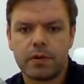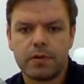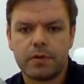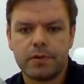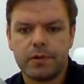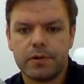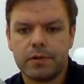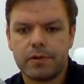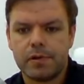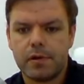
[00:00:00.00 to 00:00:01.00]
pretty good
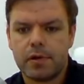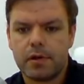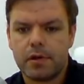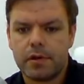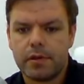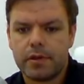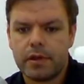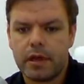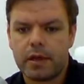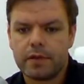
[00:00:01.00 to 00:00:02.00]

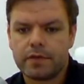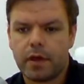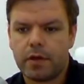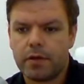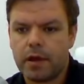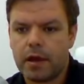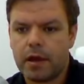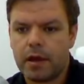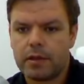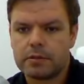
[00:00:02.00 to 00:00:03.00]
there. So
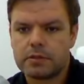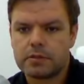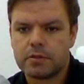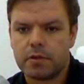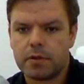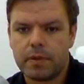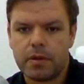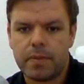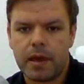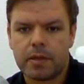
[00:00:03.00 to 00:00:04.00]
let's talk a
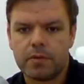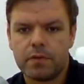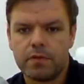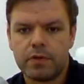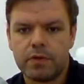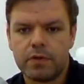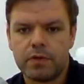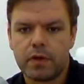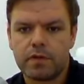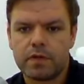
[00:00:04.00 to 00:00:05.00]
bit about the review
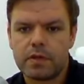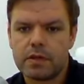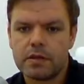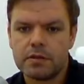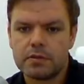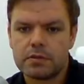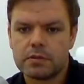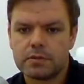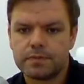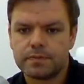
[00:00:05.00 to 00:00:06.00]
side of
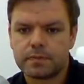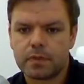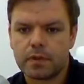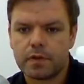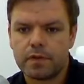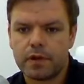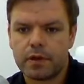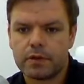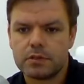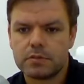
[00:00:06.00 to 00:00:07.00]
things. If I
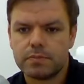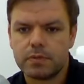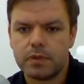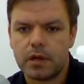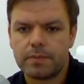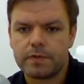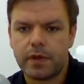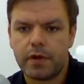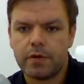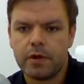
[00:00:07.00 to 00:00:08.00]
can just pull it up.
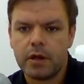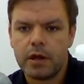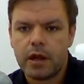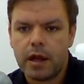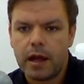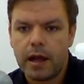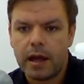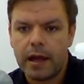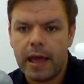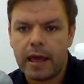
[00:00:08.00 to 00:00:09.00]
So
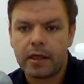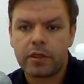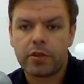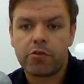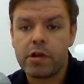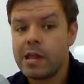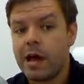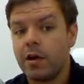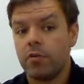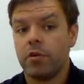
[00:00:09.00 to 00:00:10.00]
out of
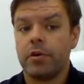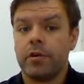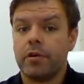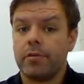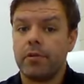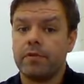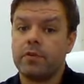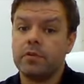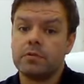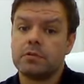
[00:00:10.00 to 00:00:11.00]
300
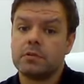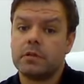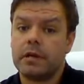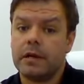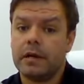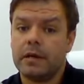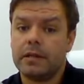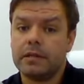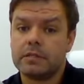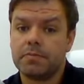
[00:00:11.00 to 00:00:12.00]
reviews,
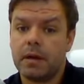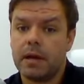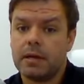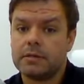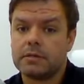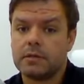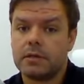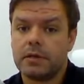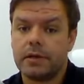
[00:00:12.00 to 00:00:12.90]
this mask